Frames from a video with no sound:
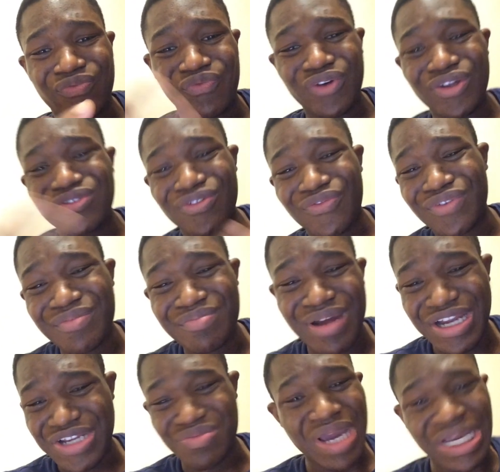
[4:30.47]
4th of
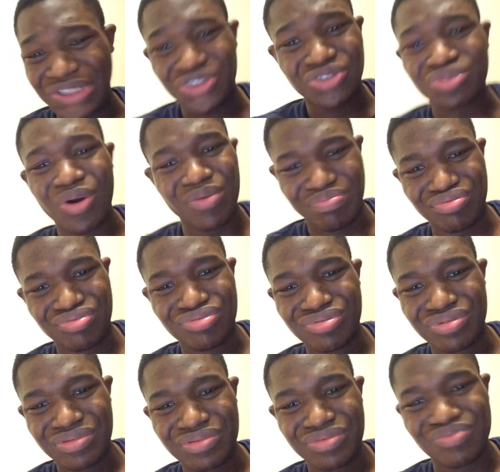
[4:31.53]
February, we're in trouble.
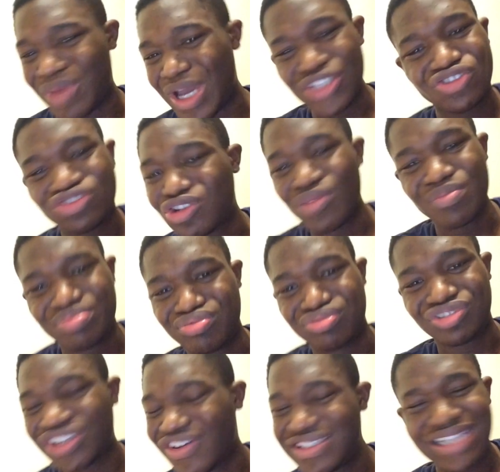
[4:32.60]

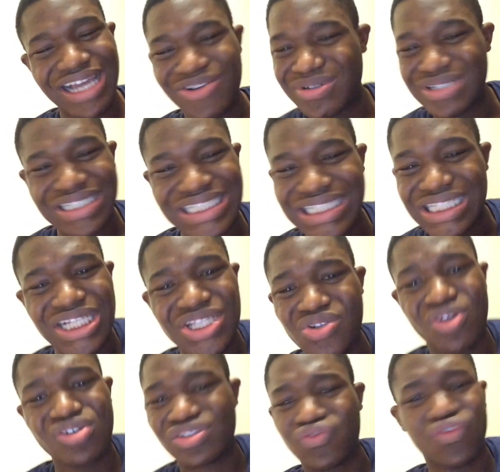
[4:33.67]
Chelsea are going to delete
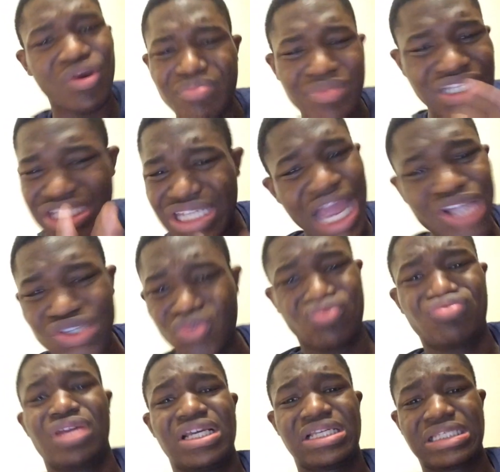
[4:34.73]
us from the
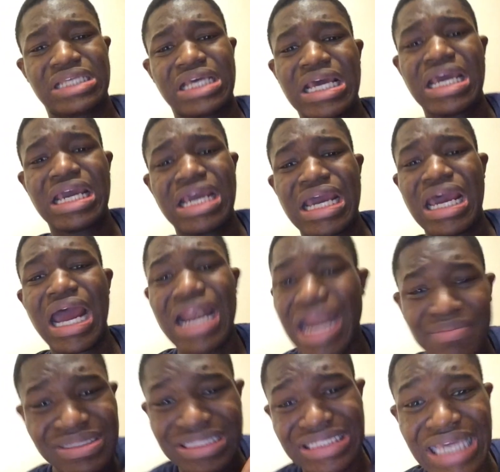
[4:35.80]
title race. And
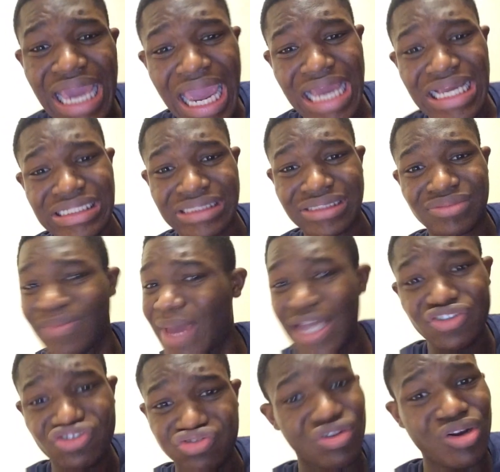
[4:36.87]
I'm scared. We're
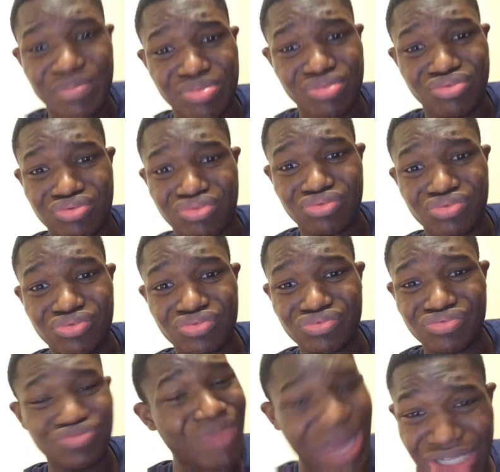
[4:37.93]
in trouble
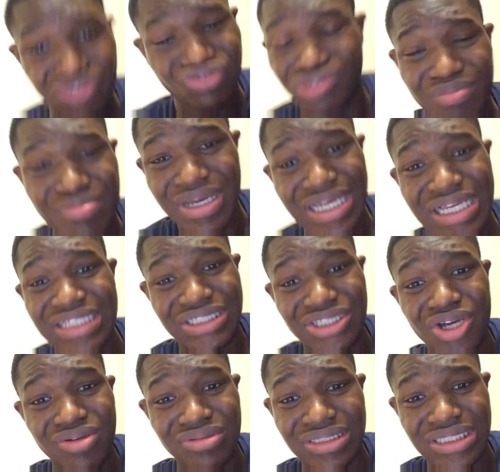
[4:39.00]
against
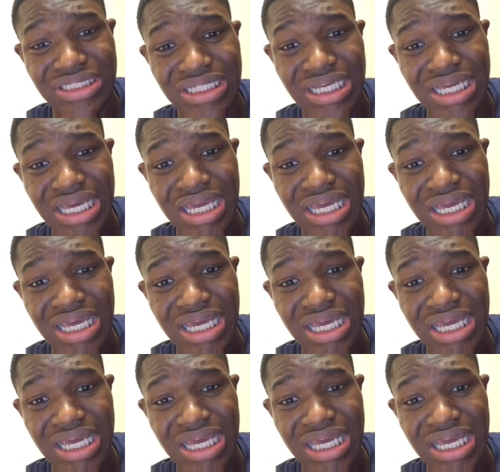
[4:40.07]
Chelsea.